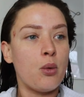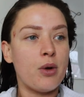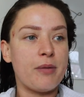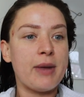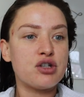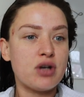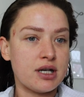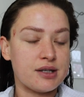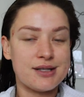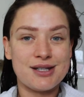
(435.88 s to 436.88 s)
with my
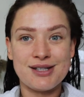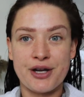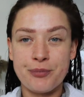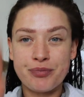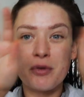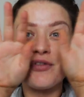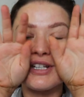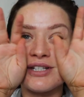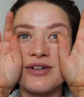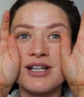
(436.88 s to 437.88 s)
straighteners. So my
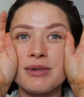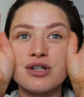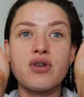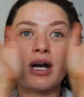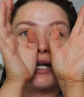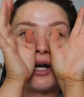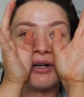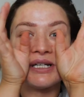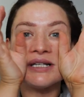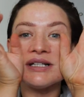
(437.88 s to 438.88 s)
face is feeling a bit dry now.
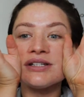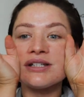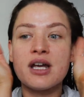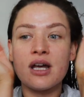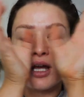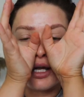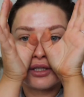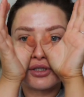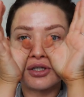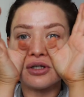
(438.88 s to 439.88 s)
It needs
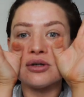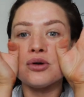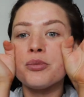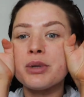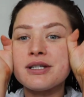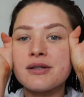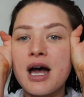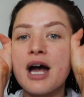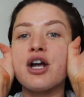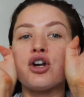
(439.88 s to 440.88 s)
to be
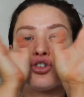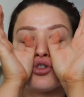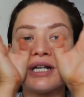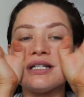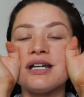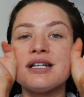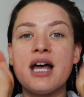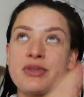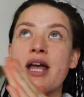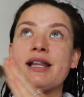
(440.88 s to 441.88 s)
hydrated.
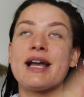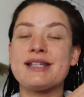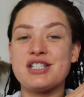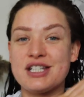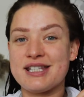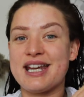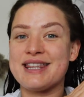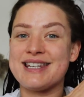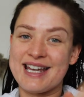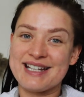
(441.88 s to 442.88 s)
Like I said yesterday in
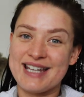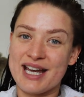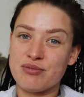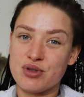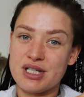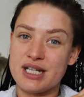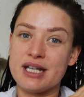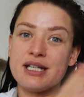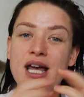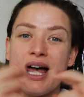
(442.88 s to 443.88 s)
the nighttime
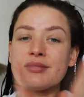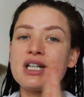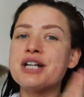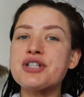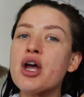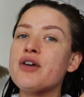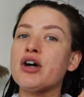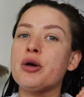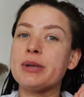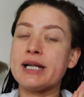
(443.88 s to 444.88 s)
routine, I don't ever
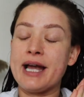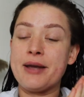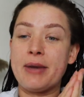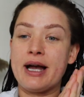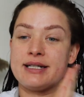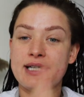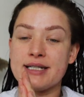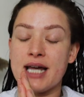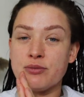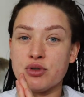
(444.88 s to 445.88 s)
complicate my
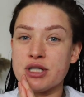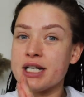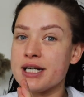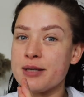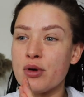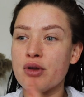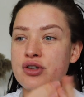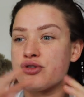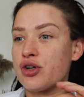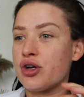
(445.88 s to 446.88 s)
daytime routine anymore.
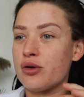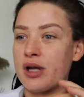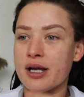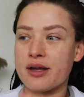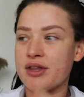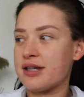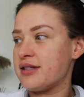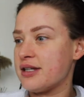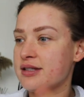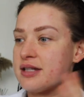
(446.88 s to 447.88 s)
There's no like this,
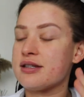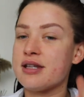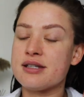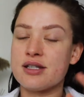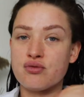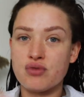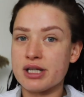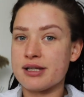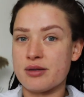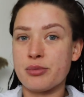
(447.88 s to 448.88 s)
this, this, and this. It's
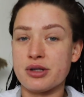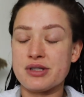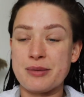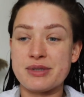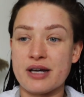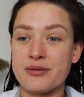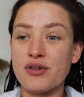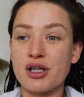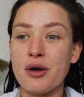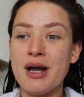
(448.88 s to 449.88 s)
really simple steps that I
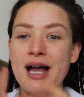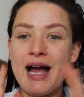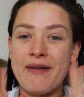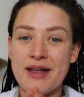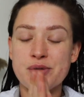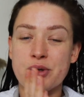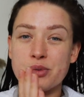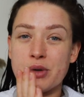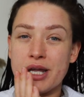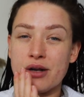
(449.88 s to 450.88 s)
follow, and that's what's
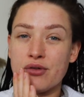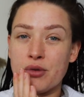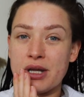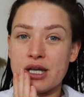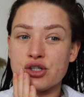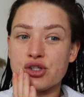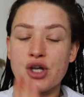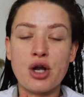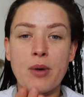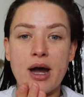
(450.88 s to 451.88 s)
working for me
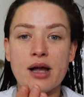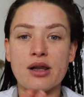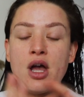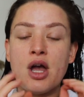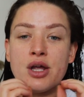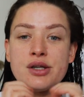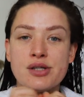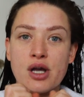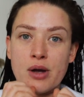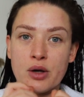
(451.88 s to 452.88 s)
so well.
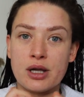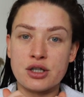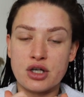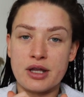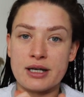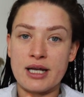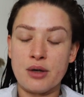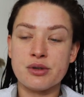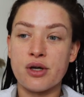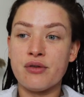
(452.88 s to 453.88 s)
So I'll quickly show you that
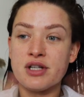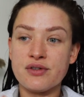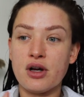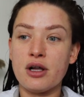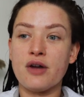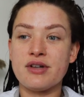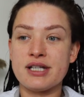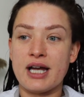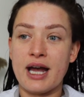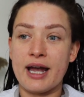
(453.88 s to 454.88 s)
now. So first of all,
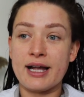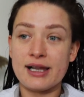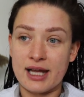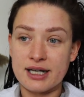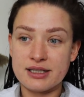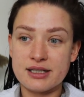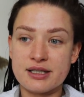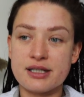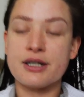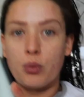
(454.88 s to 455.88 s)
obviously I
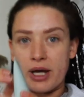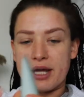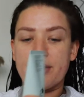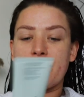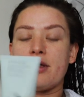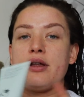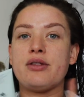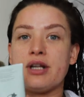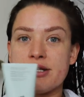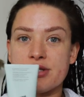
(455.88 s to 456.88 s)
cleansed with
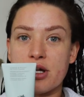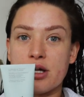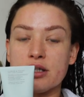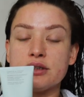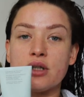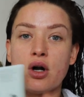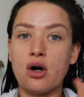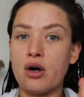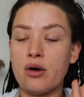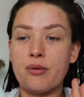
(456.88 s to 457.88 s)
the Liz Earl,
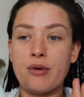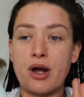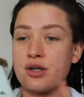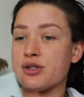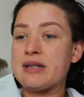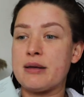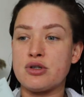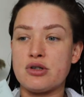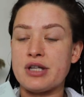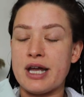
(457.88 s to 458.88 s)
or I sometimes
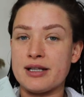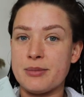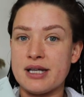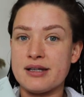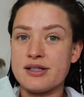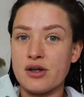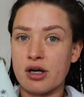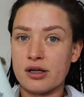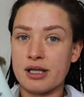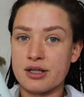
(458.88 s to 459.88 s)
use the Elemis
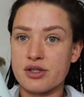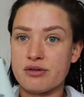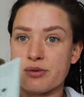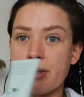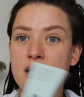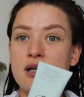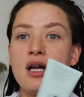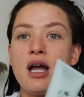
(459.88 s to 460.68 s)
oil cleanser as well.